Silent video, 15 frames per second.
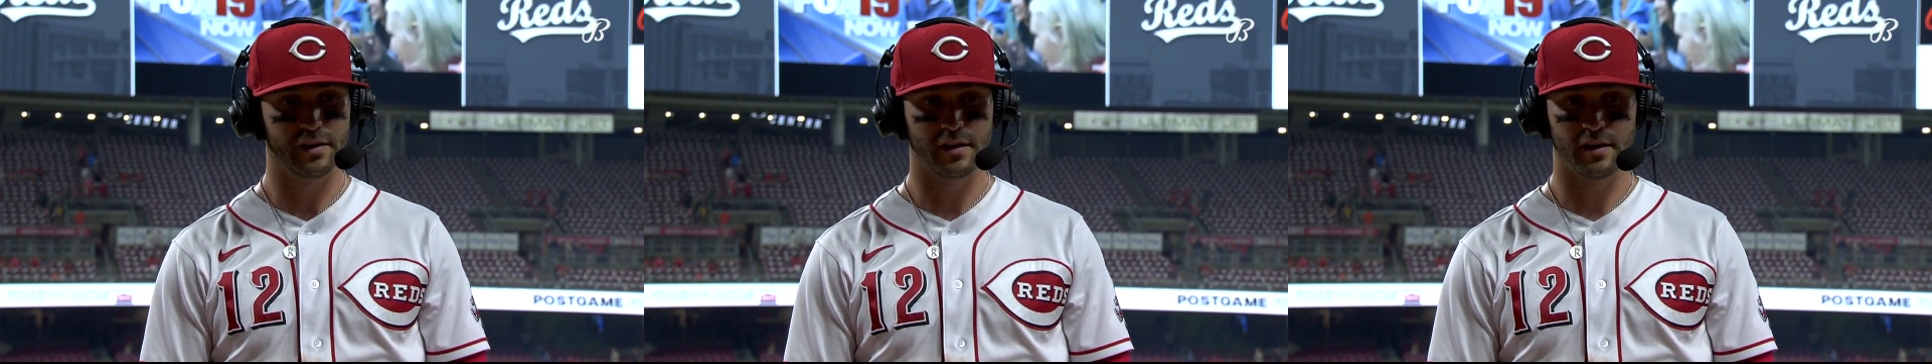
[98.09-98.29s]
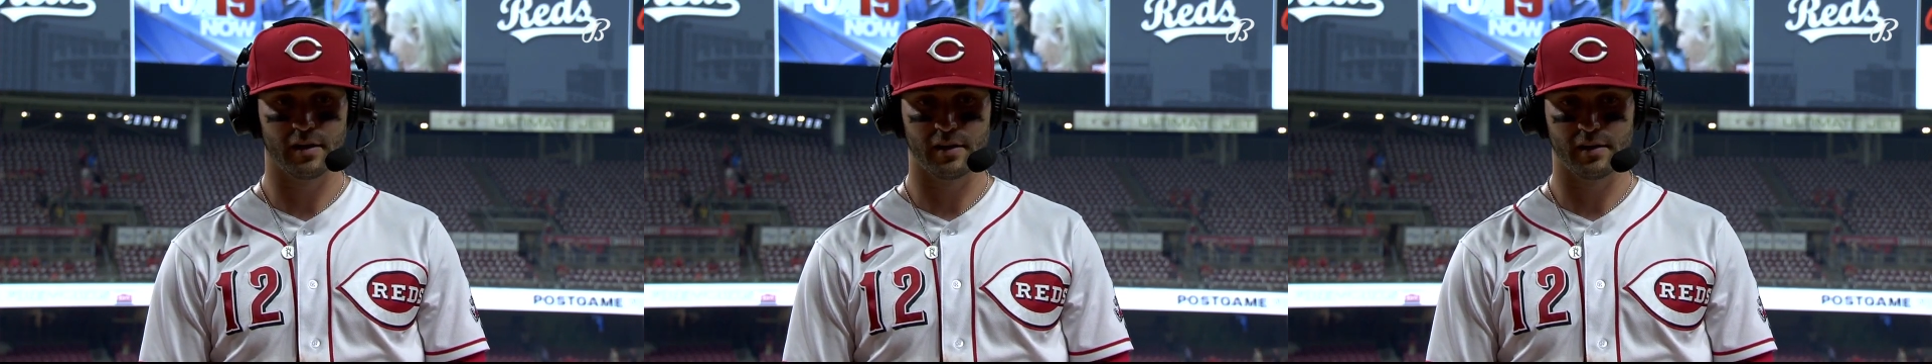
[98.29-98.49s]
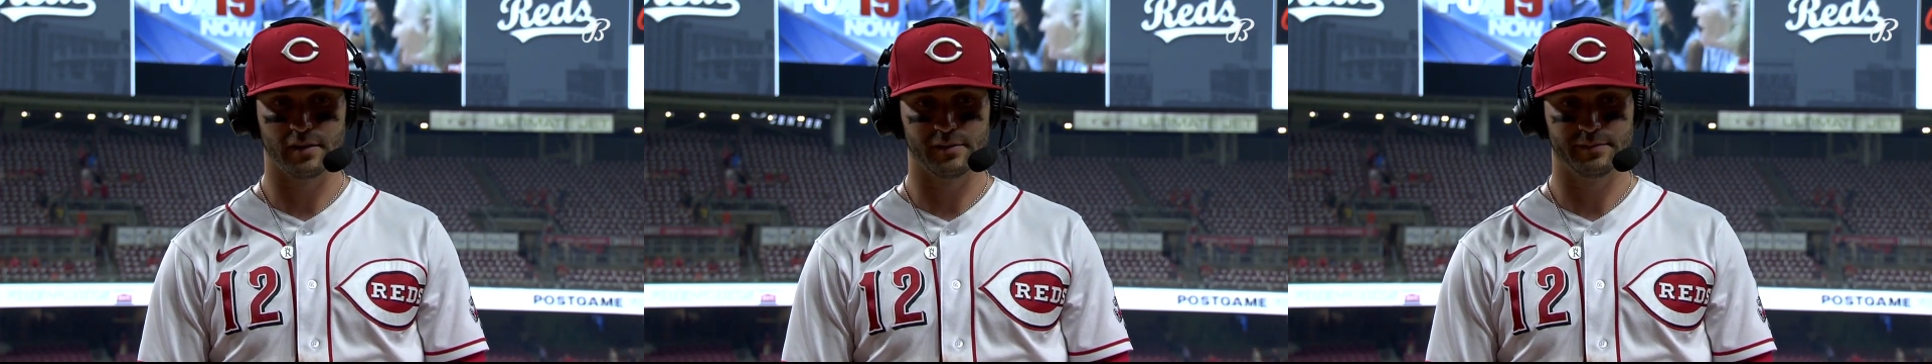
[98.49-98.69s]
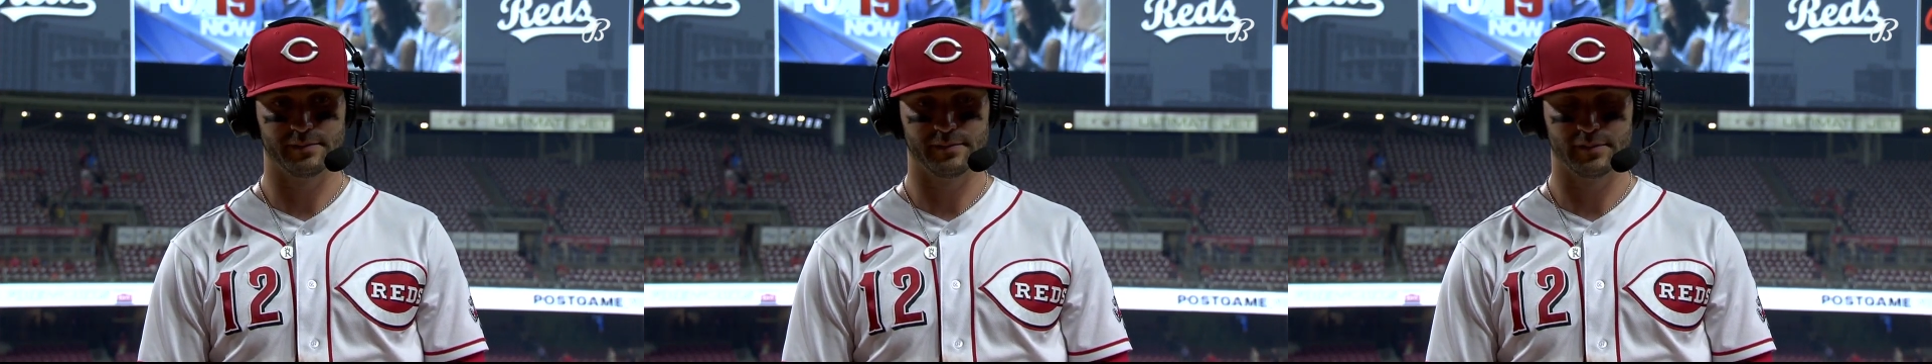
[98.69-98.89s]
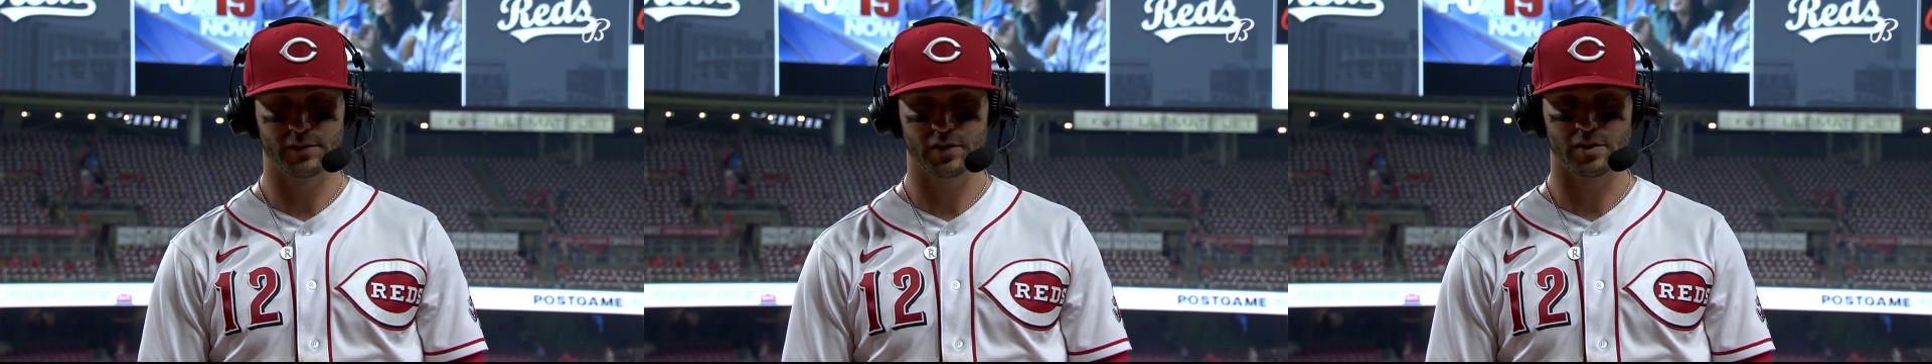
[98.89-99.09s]
uh,
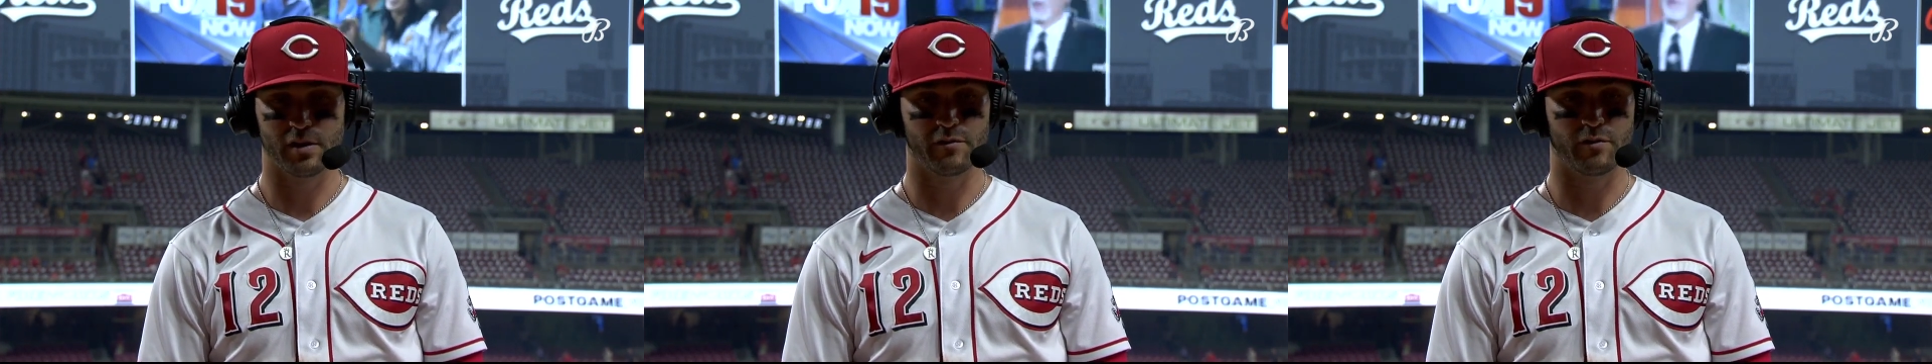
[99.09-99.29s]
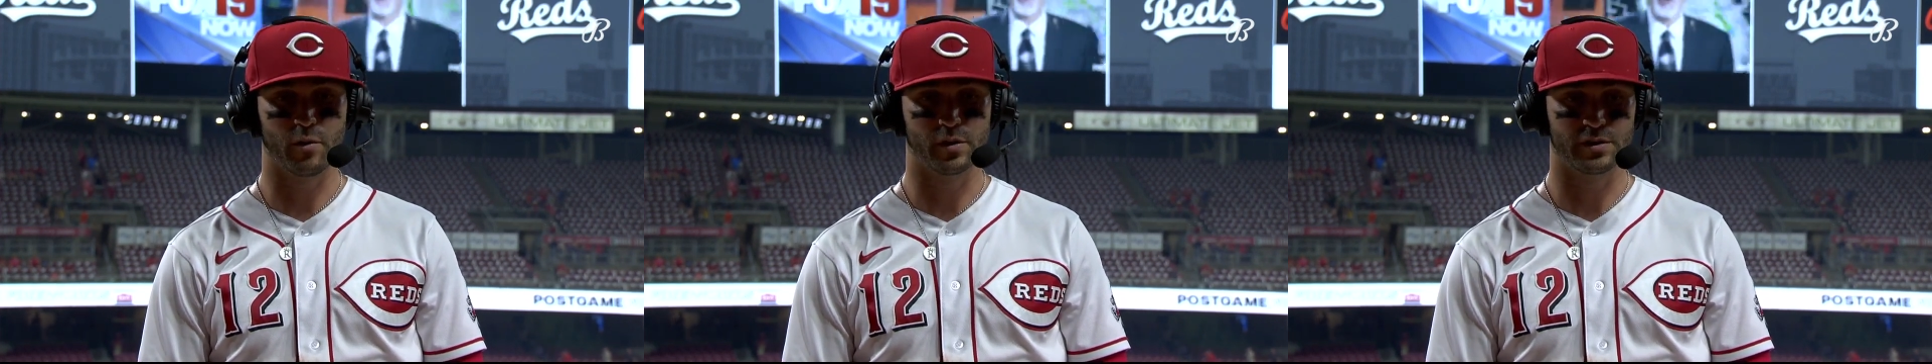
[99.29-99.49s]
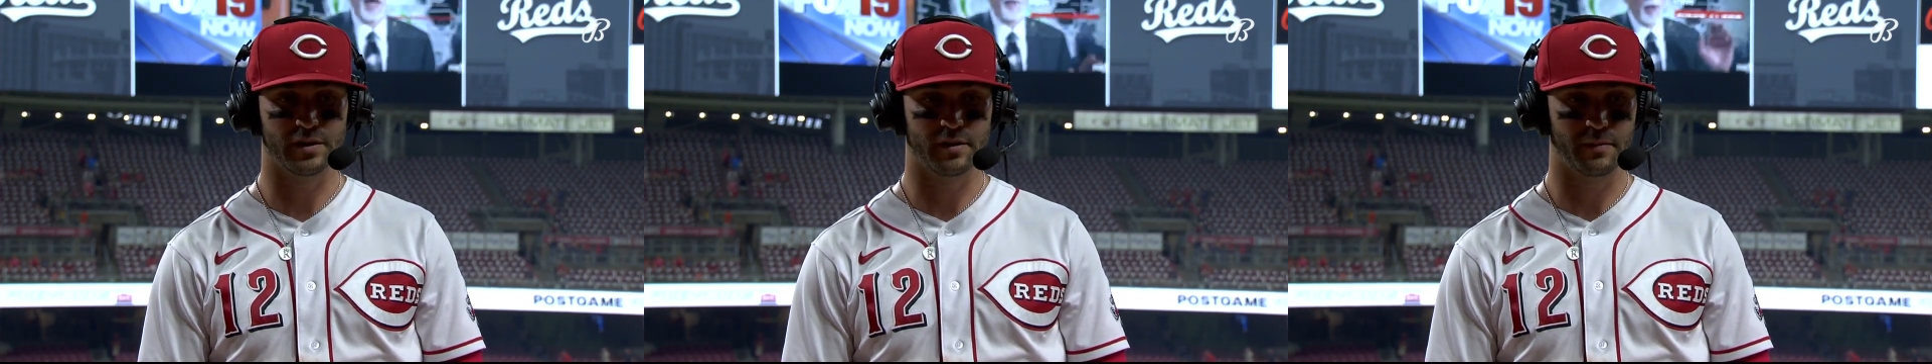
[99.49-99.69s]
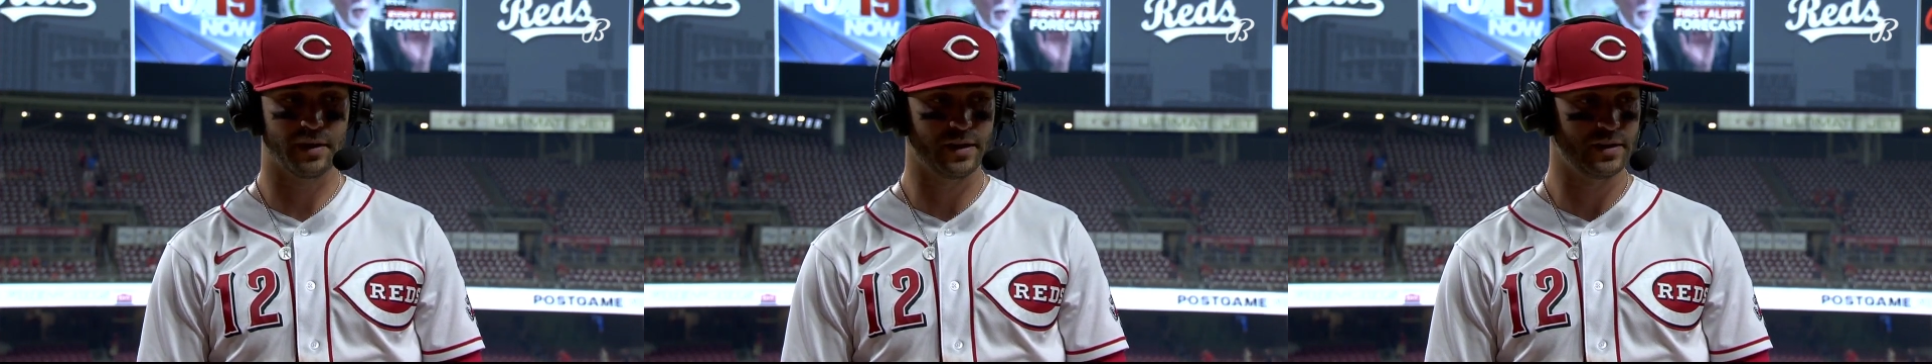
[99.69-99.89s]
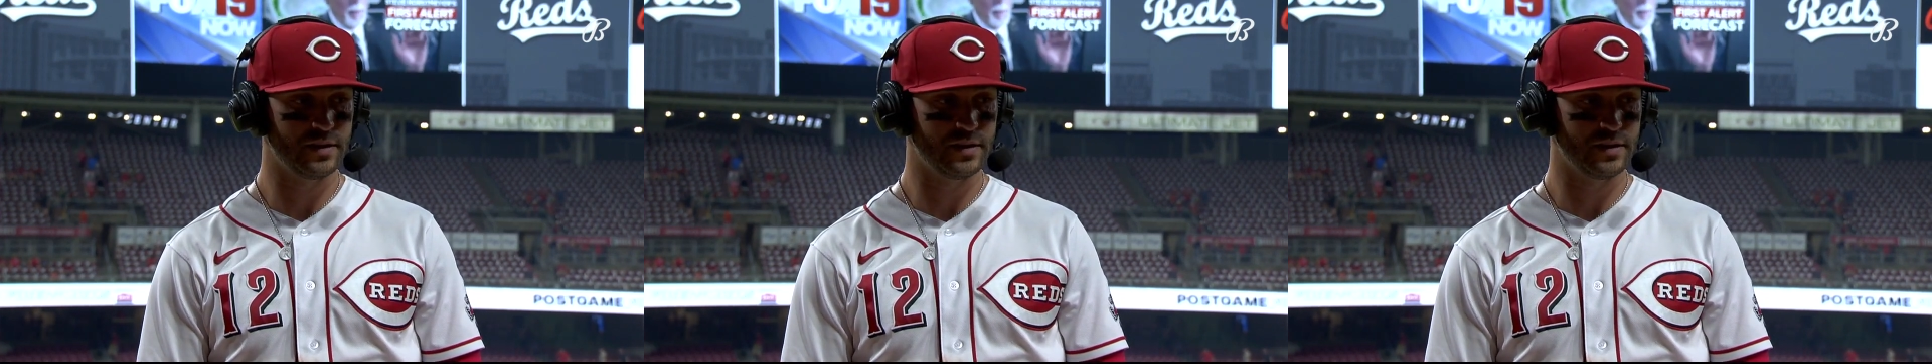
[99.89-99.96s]
just unfortunate, man.